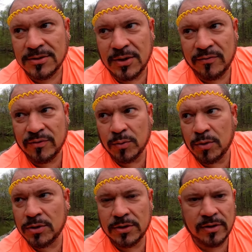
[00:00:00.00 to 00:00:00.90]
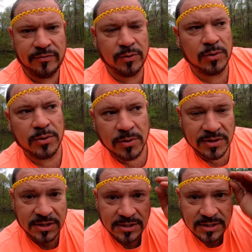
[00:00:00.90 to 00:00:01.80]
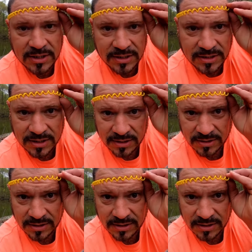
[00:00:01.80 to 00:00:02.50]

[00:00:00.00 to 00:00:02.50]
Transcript: So if you wonder if you're wondering what this is,